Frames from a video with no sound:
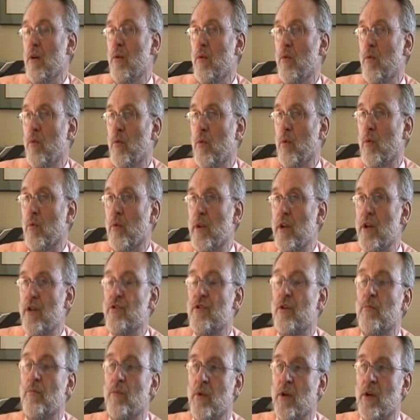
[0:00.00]
when
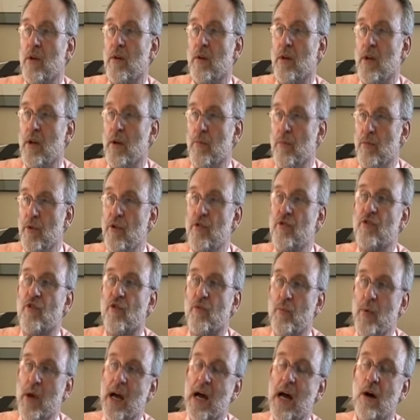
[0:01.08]
there's an abuse
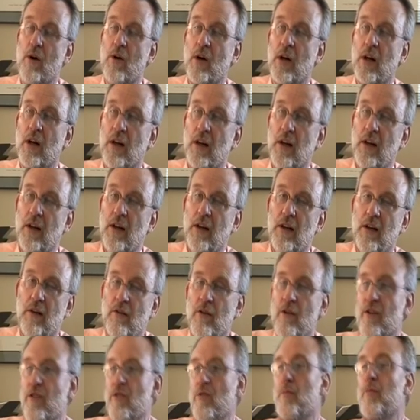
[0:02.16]
of power,
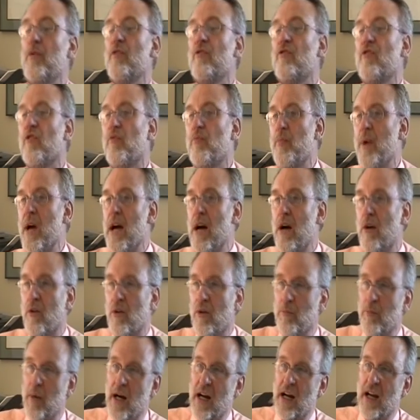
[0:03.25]
when there's abuse of
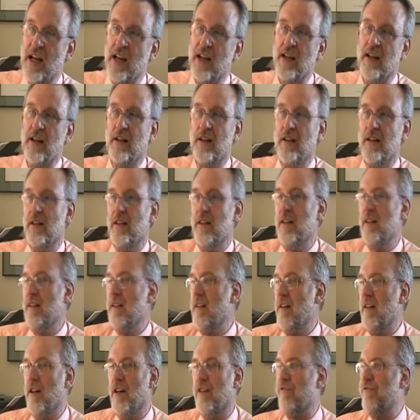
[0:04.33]
power by
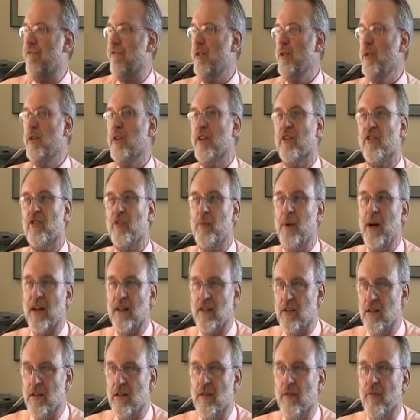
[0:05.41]
a food
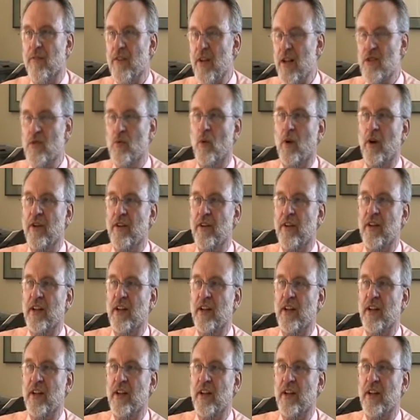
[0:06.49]
inspector, that's one